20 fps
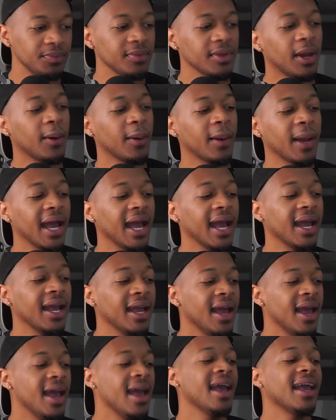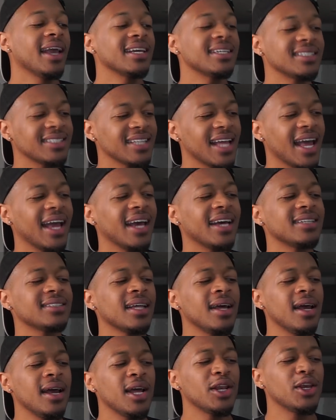Okay. He
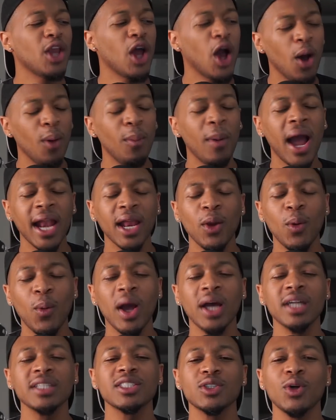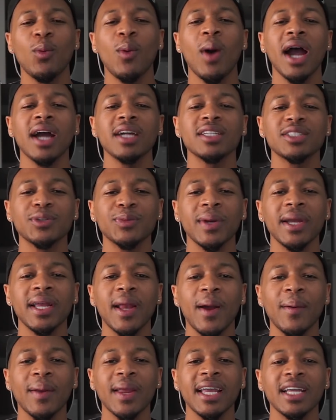says, Nobody wants to watch
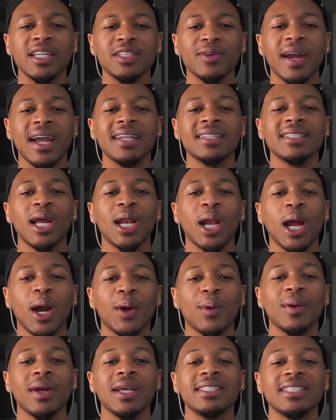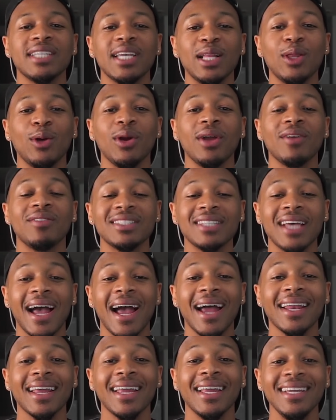Dorito get dressed in her rented Louis
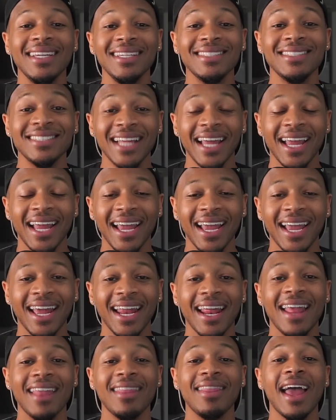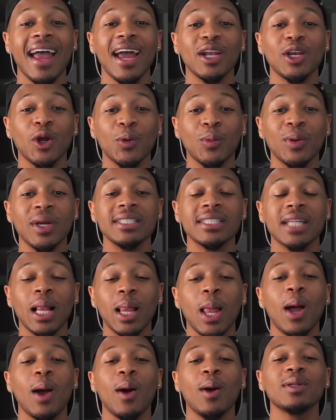Vuitton. He said that Dorit's
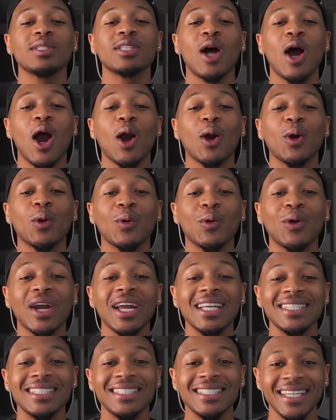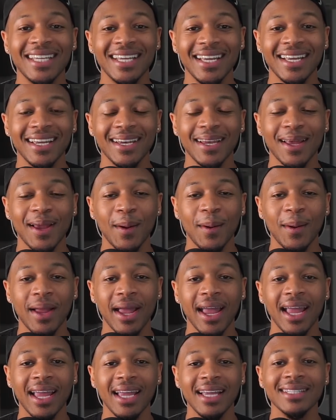clothes are rented.
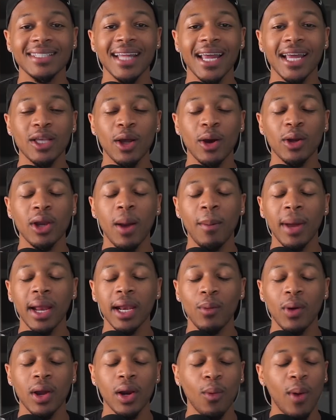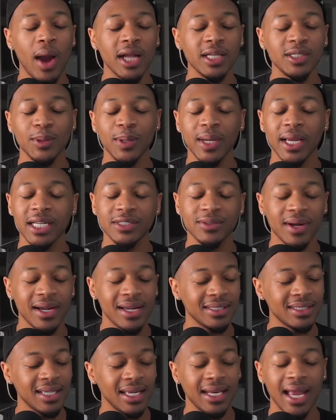Okay. He said, Don't nobody want to watch you get
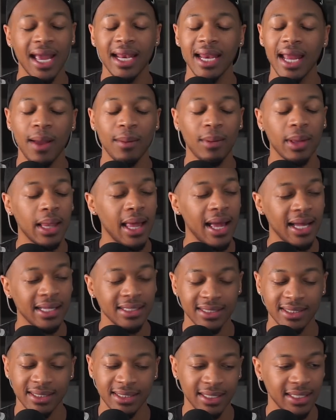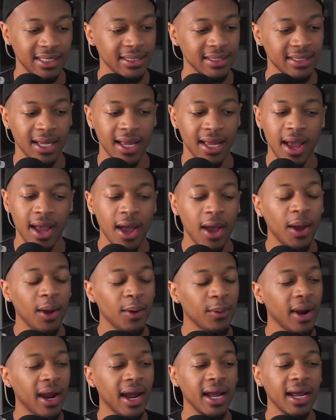dressed in that damn closet, sis.
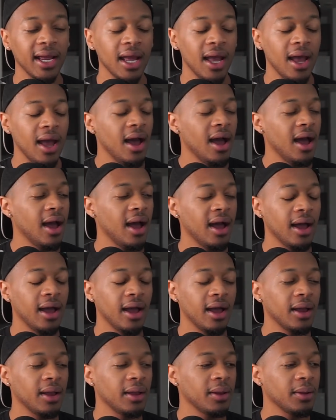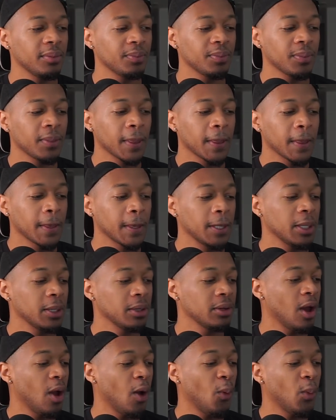Right. Um,
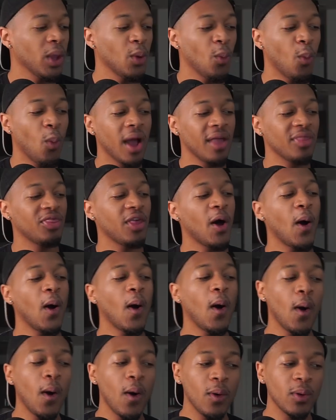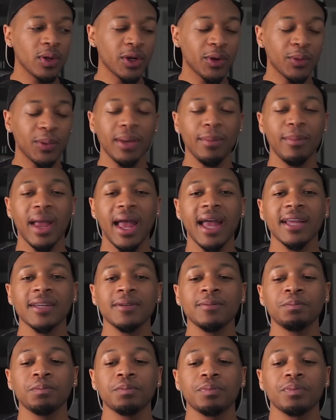you know, we want the old Dorit back.
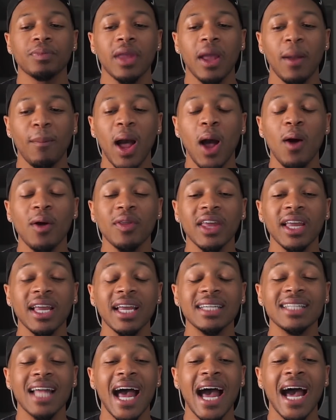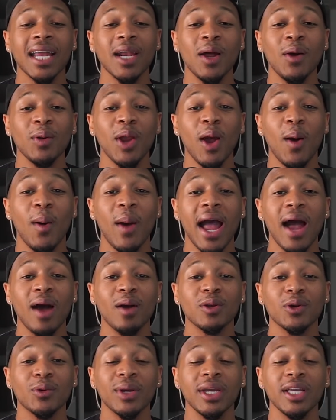And my whole thing is, I don't know
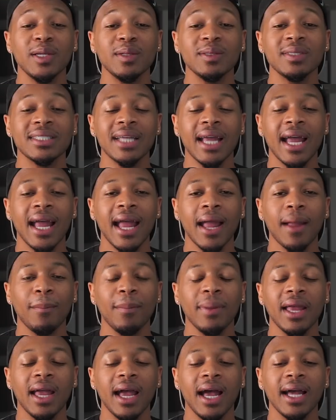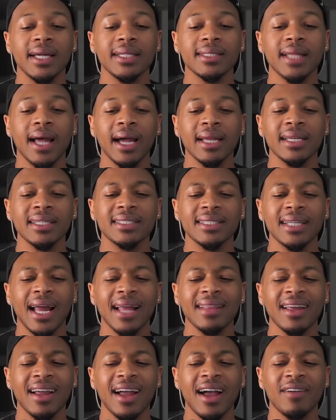how Dorit used to act because honestly,
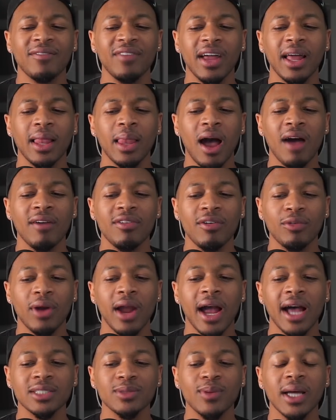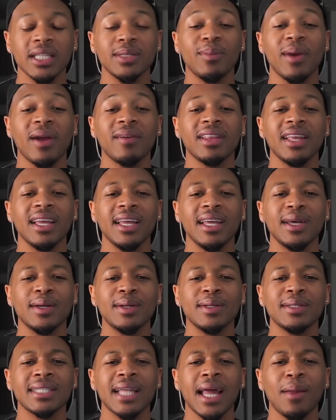I think I fell off of Real Housewives of Beverly
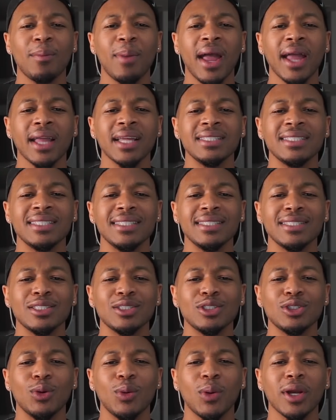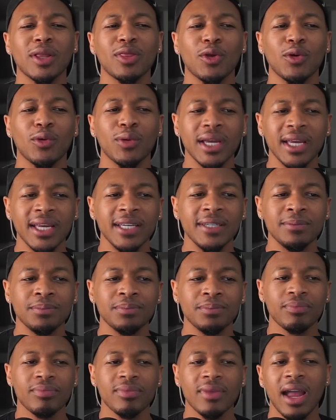Hills like back in season two or three.
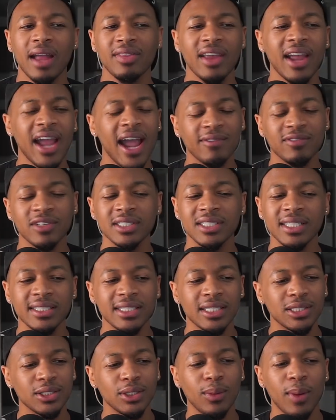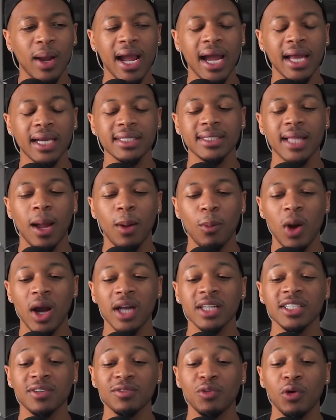I think after season two, I kind of stopped
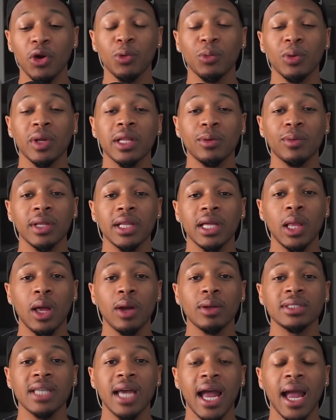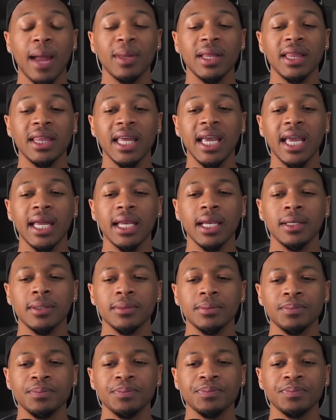watching for a really, really long time. And then
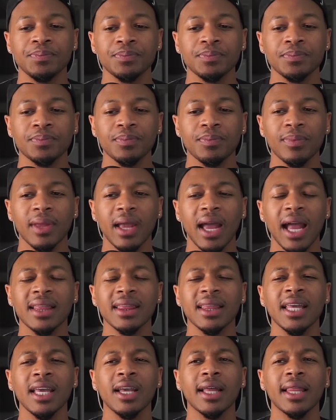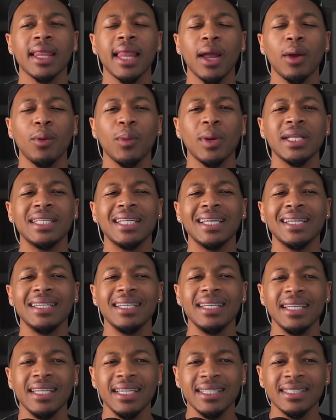I think like when
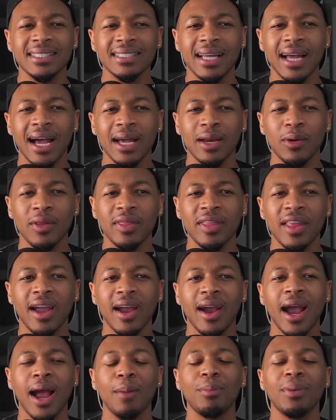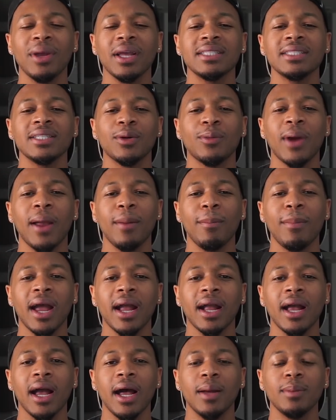Denise got on there, I picked it right
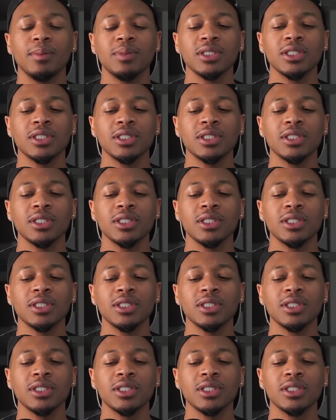back up.